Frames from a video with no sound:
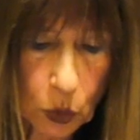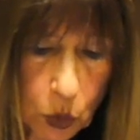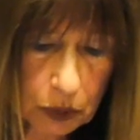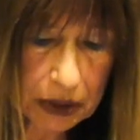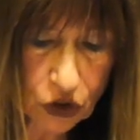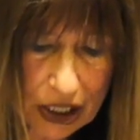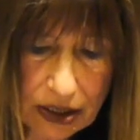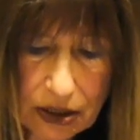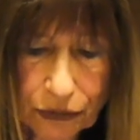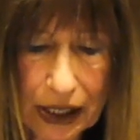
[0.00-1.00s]
would be
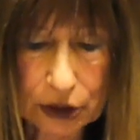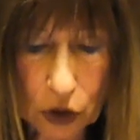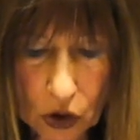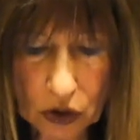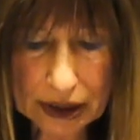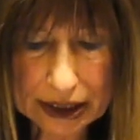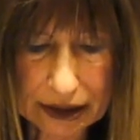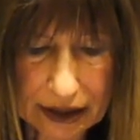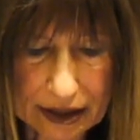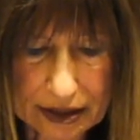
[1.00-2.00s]
justified only
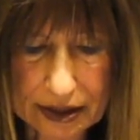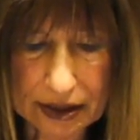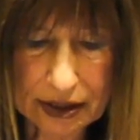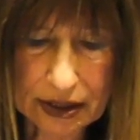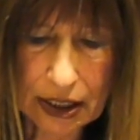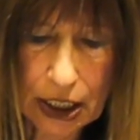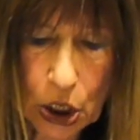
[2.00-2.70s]
in cases